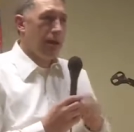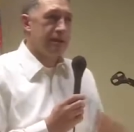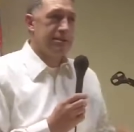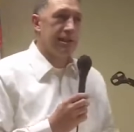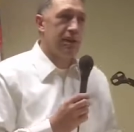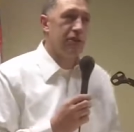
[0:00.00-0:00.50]

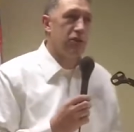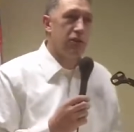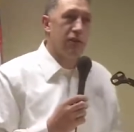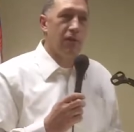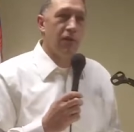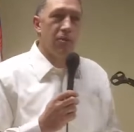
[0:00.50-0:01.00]
As any of
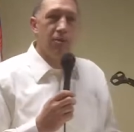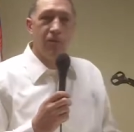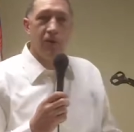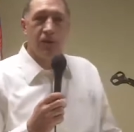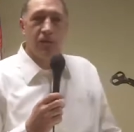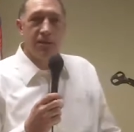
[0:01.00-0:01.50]
you that have ever been
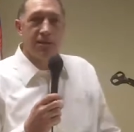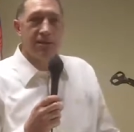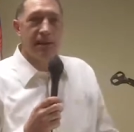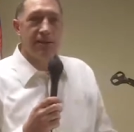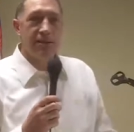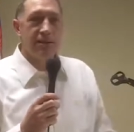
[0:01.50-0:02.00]
involved in a
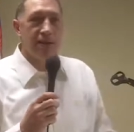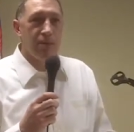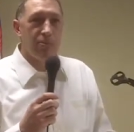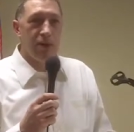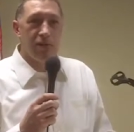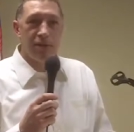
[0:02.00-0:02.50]
tiny little
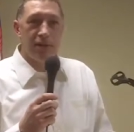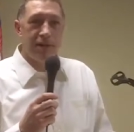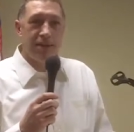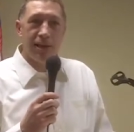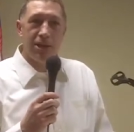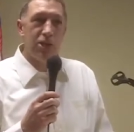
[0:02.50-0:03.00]
nonprofit
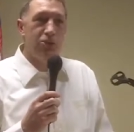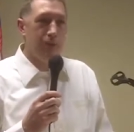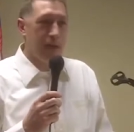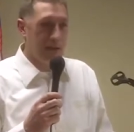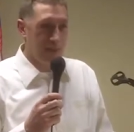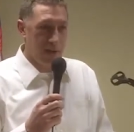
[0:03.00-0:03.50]
like that, you
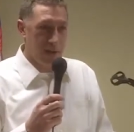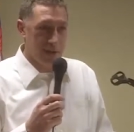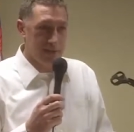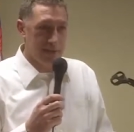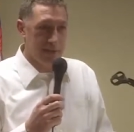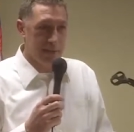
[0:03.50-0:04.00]
don't have
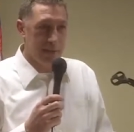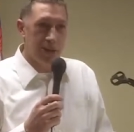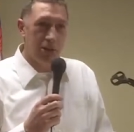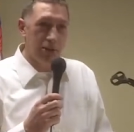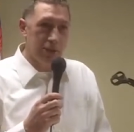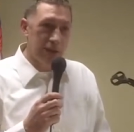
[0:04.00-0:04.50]
audits.
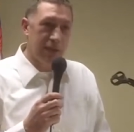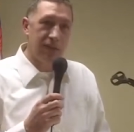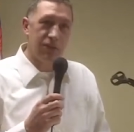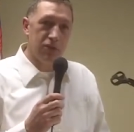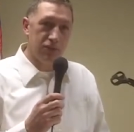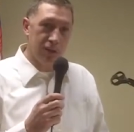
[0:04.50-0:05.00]
You're
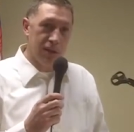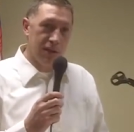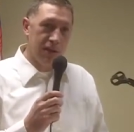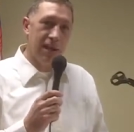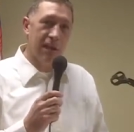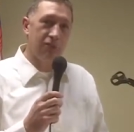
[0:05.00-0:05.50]
lucky if you've got
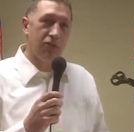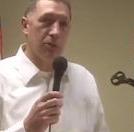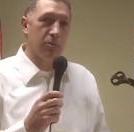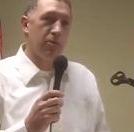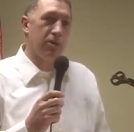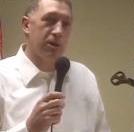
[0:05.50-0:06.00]
any kind of
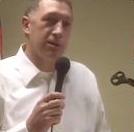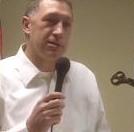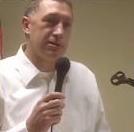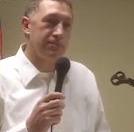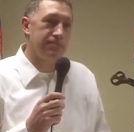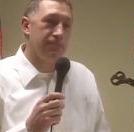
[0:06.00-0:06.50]
formal
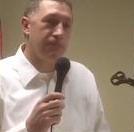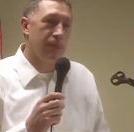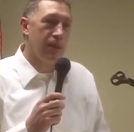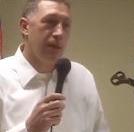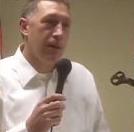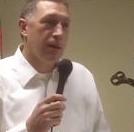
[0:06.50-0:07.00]
books.
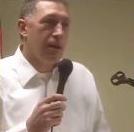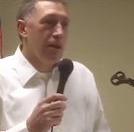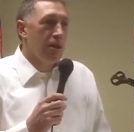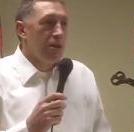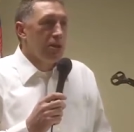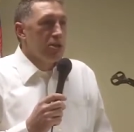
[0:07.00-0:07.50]

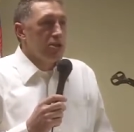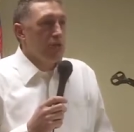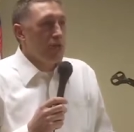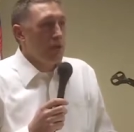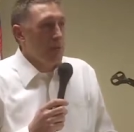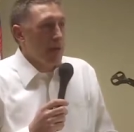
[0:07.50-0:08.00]
So
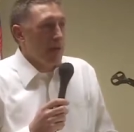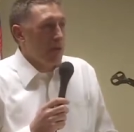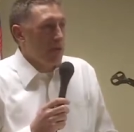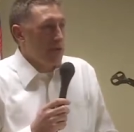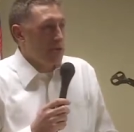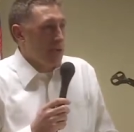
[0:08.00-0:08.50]
if you don't
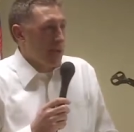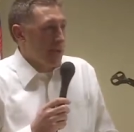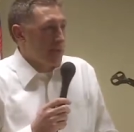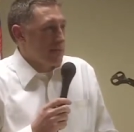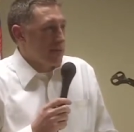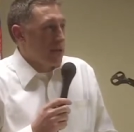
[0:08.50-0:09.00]
have those
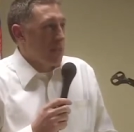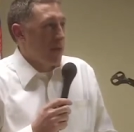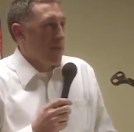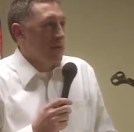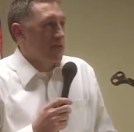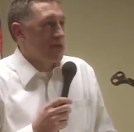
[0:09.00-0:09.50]
things, the
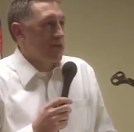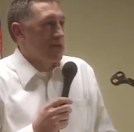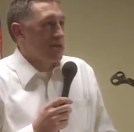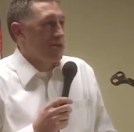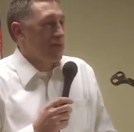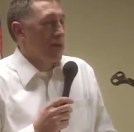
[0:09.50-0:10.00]
Department of
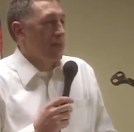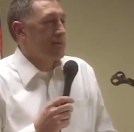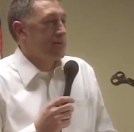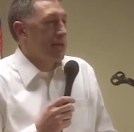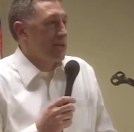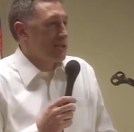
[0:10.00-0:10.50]
Justice
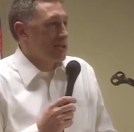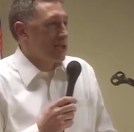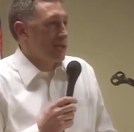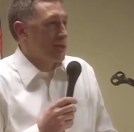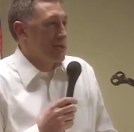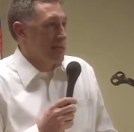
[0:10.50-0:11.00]
comes next
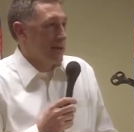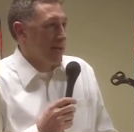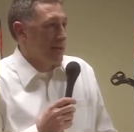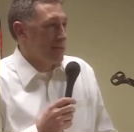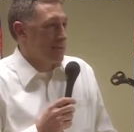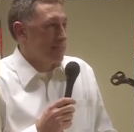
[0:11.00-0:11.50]
to you and
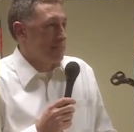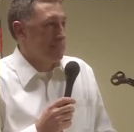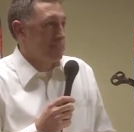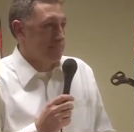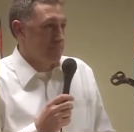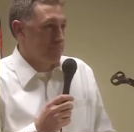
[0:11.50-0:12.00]
says,
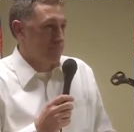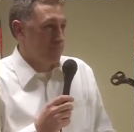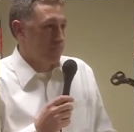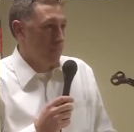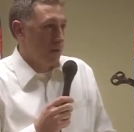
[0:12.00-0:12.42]
hmm,